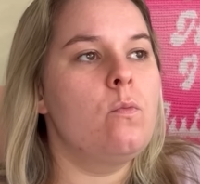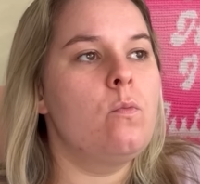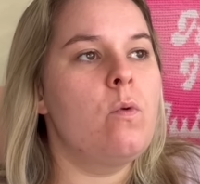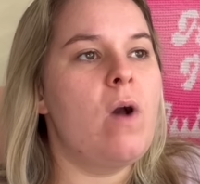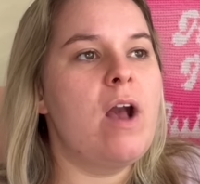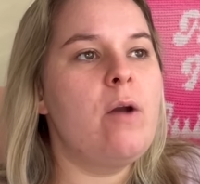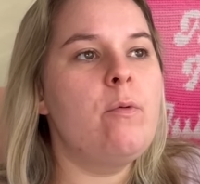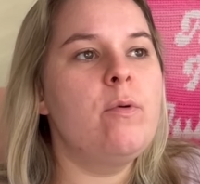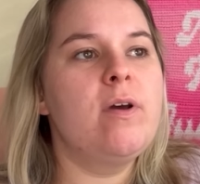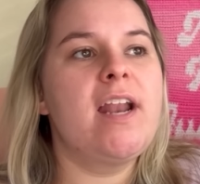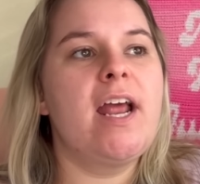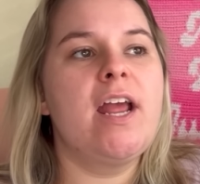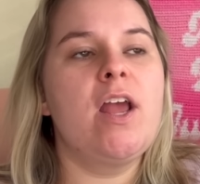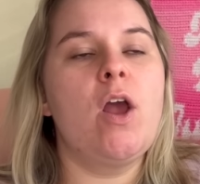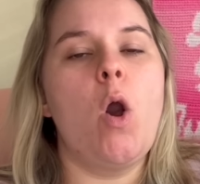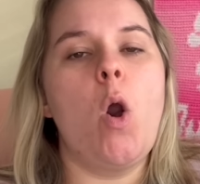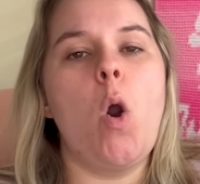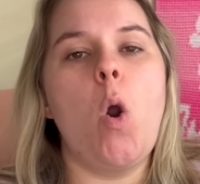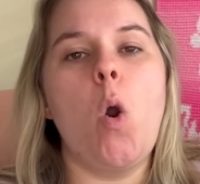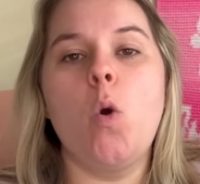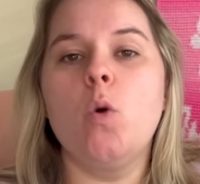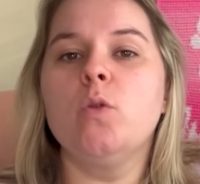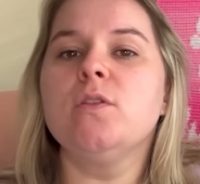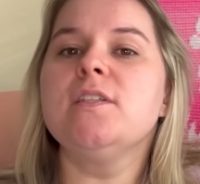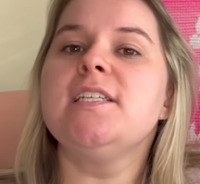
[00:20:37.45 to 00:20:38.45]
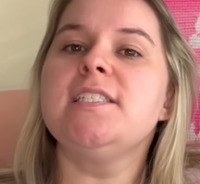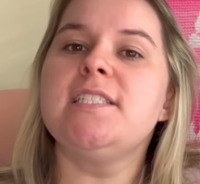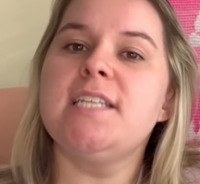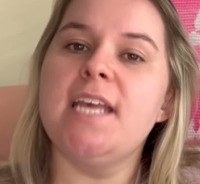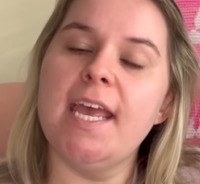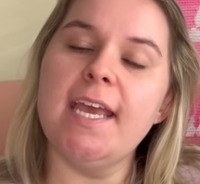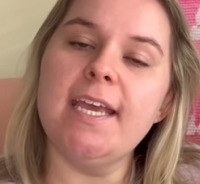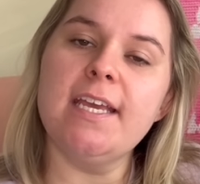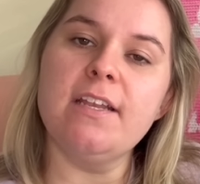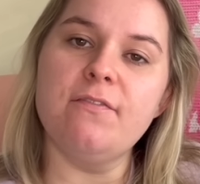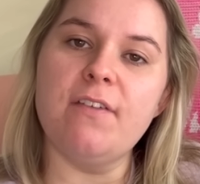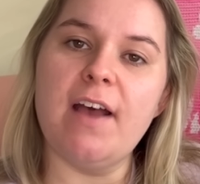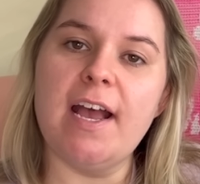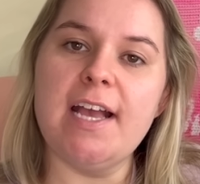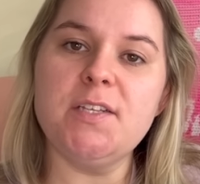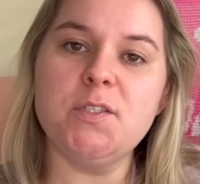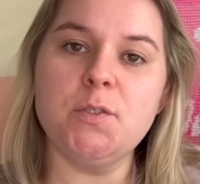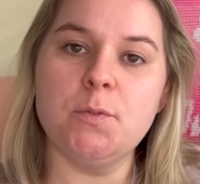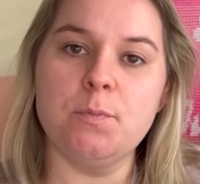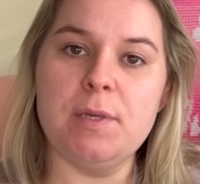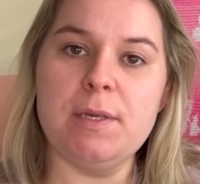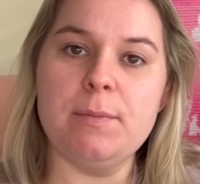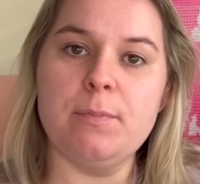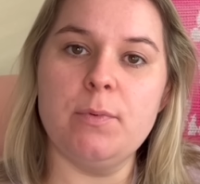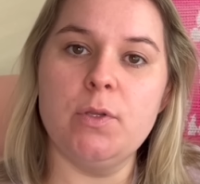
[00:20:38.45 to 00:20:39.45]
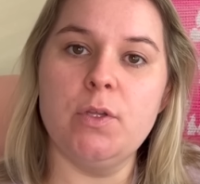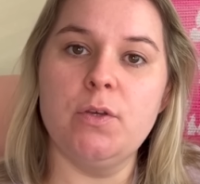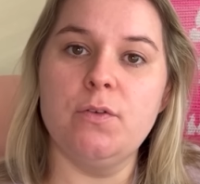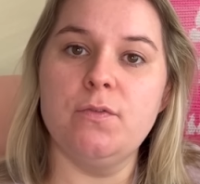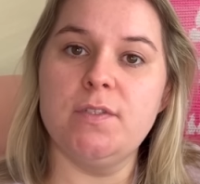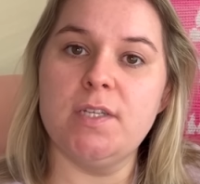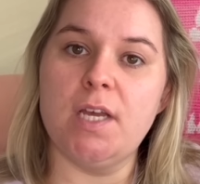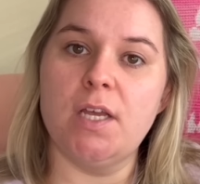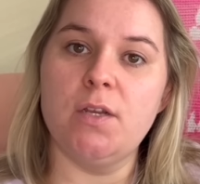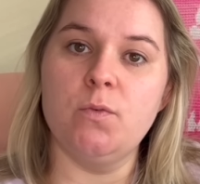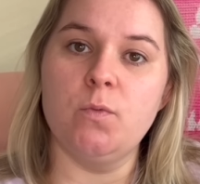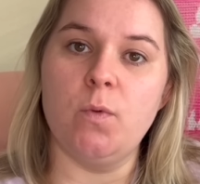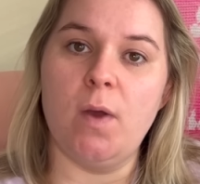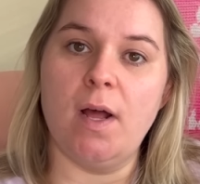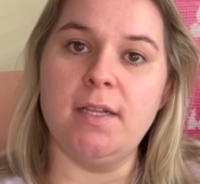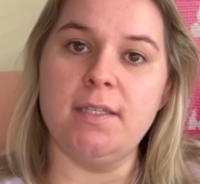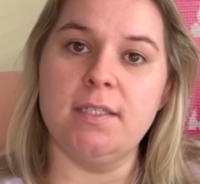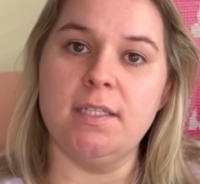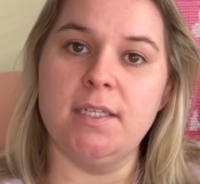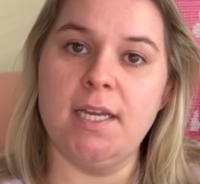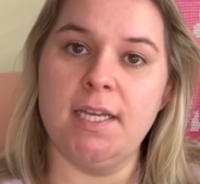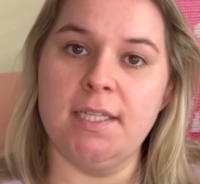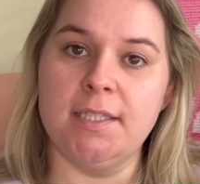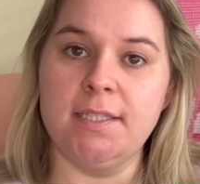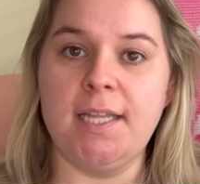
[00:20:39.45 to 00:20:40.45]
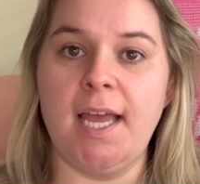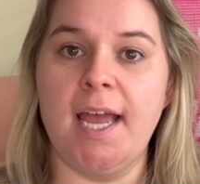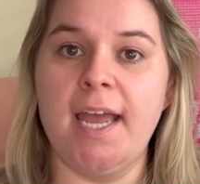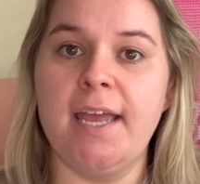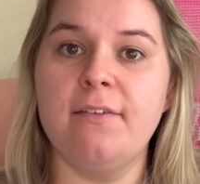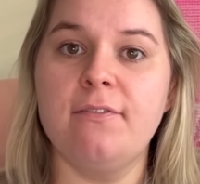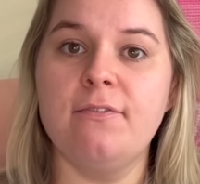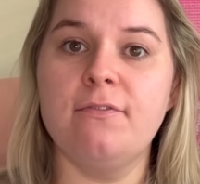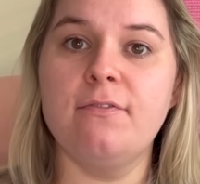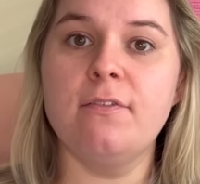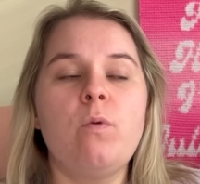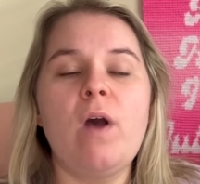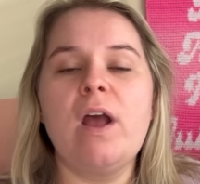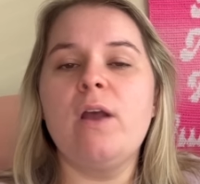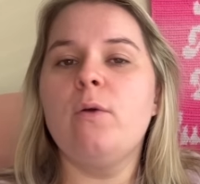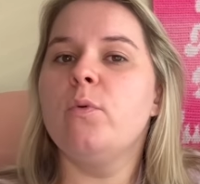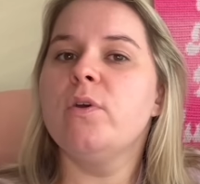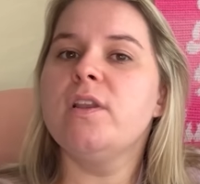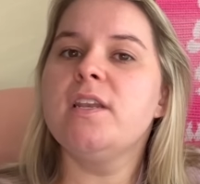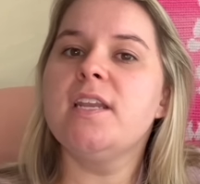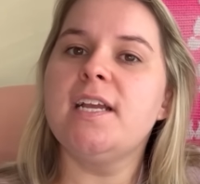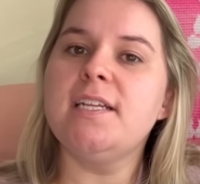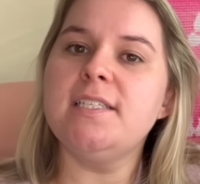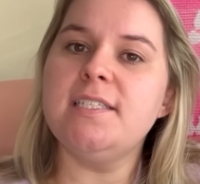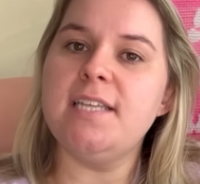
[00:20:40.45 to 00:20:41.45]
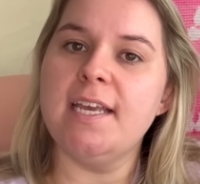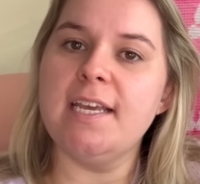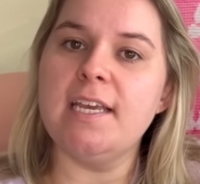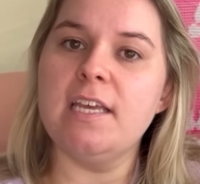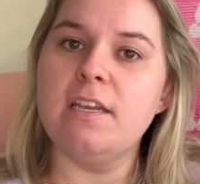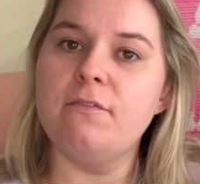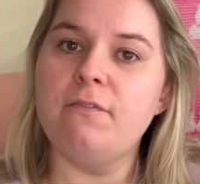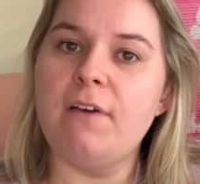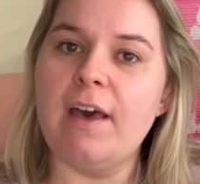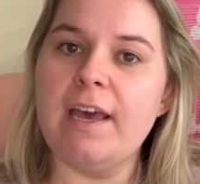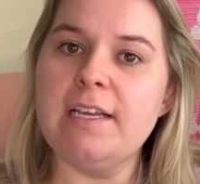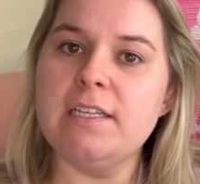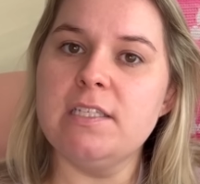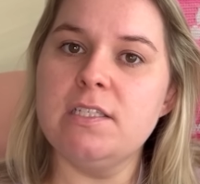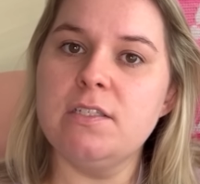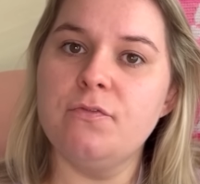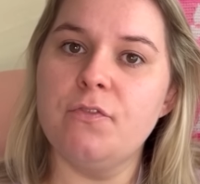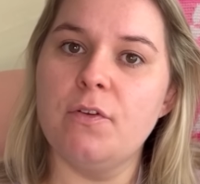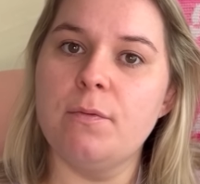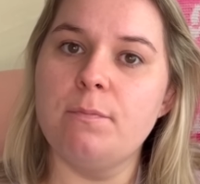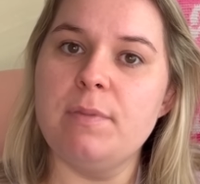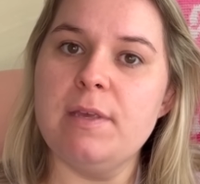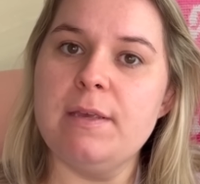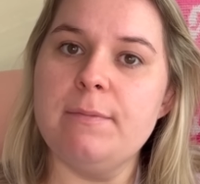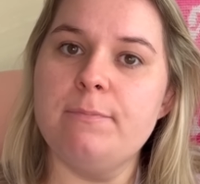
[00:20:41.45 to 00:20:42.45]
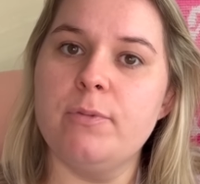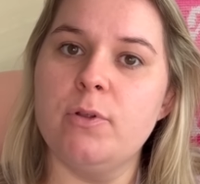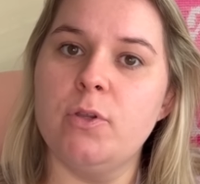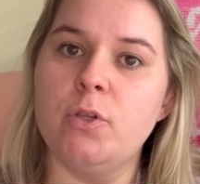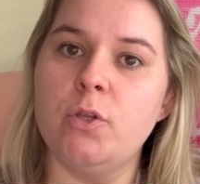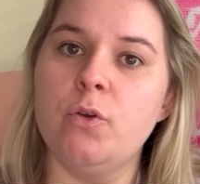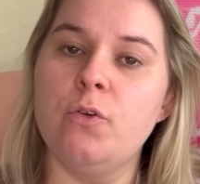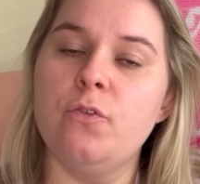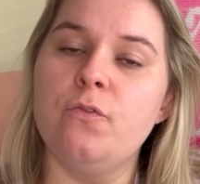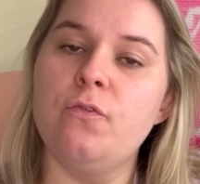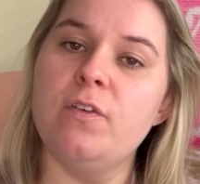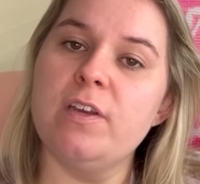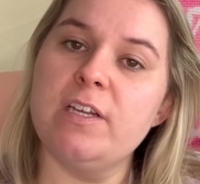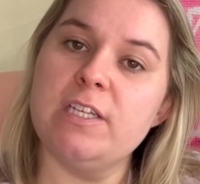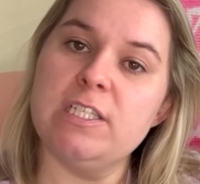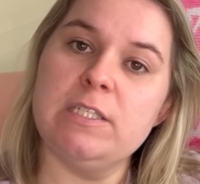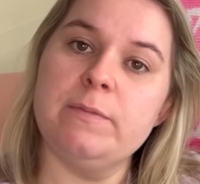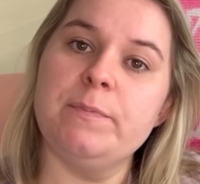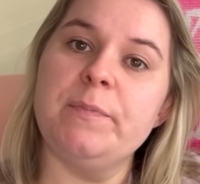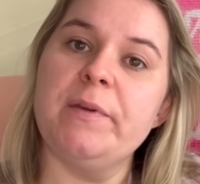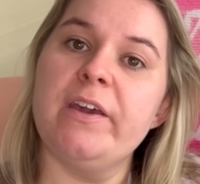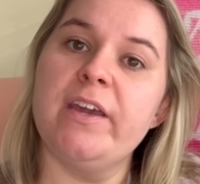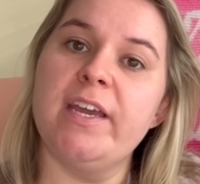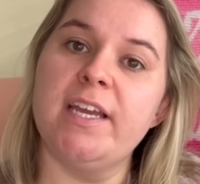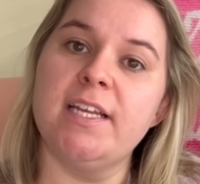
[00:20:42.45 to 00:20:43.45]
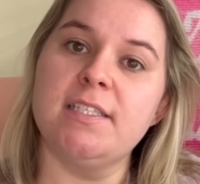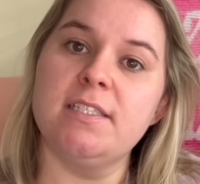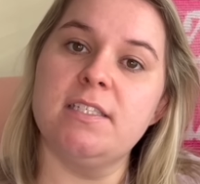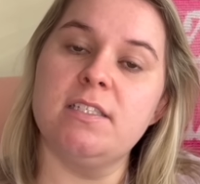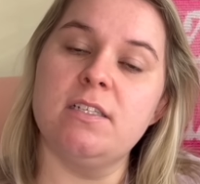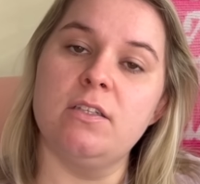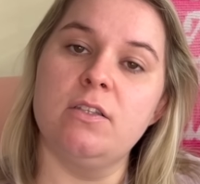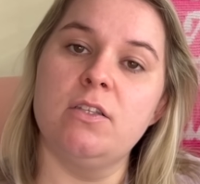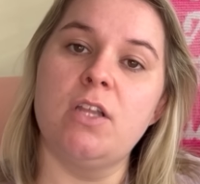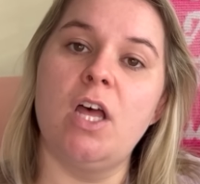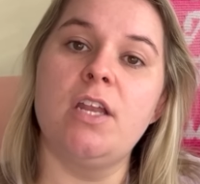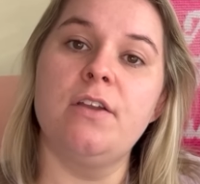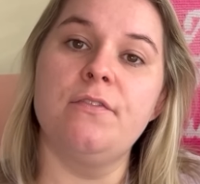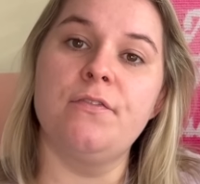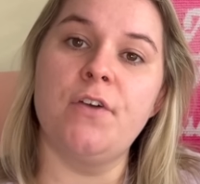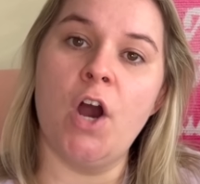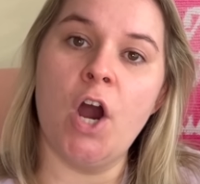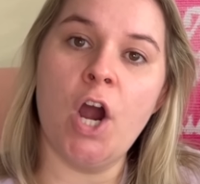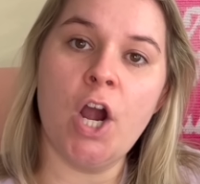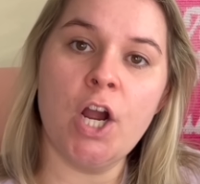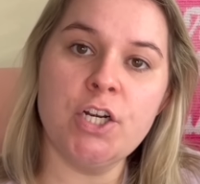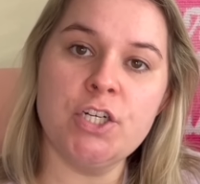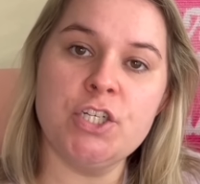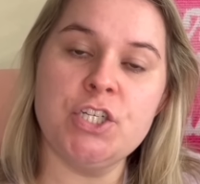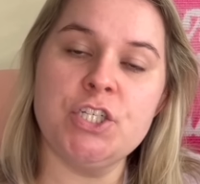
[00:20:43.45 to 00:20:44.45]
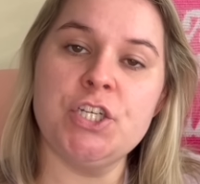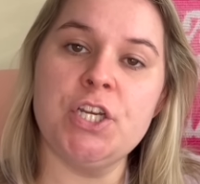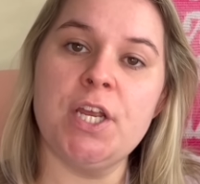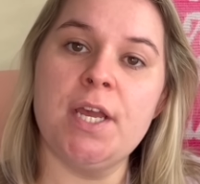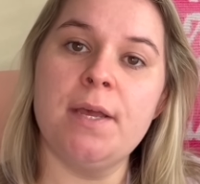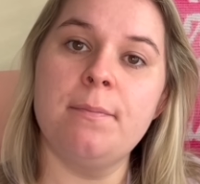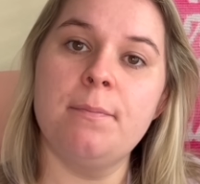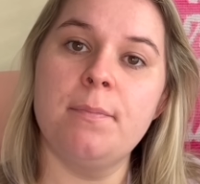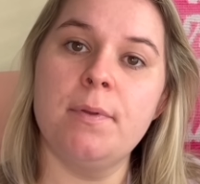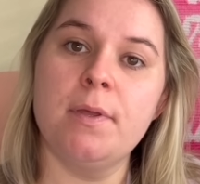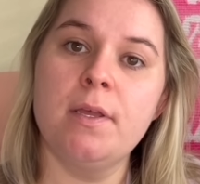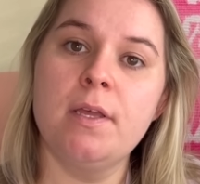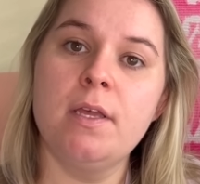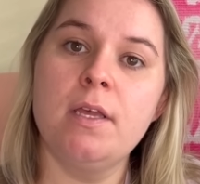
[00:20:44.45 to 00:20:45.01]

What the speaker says: Why would I only take advice from people who've done well in life? Why wouldn't I take advice from people who've experienced a lot of hardship?